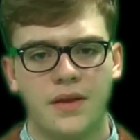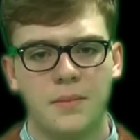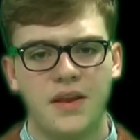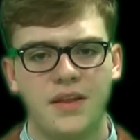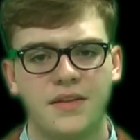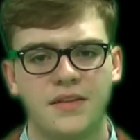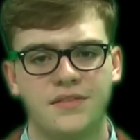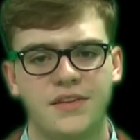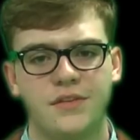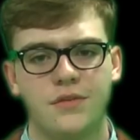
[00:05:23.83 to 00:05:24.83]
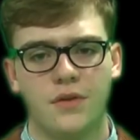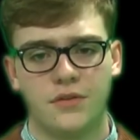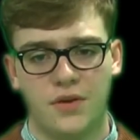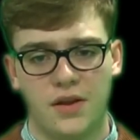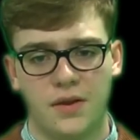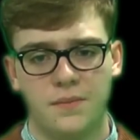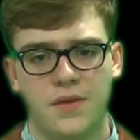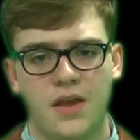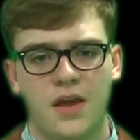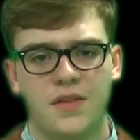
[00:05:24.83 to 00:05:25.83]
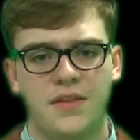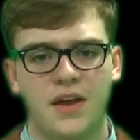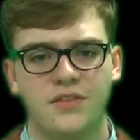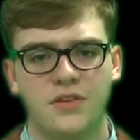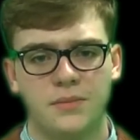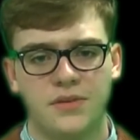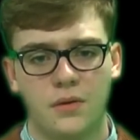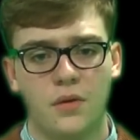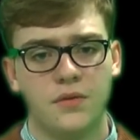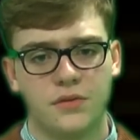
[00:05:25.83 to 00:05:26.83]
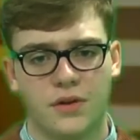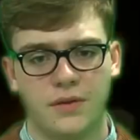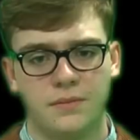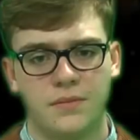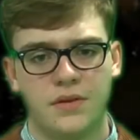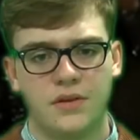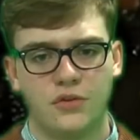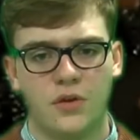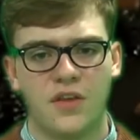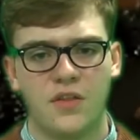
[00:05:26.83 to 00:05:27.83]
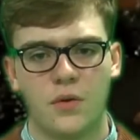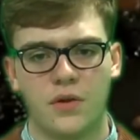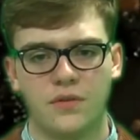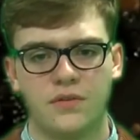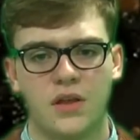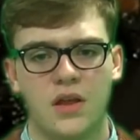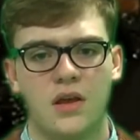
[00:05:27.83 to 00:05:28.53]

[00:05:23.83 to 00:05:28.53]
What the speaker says: In many intense scenes throughout the trailer, the text jumps out on the screen, shocking the audience,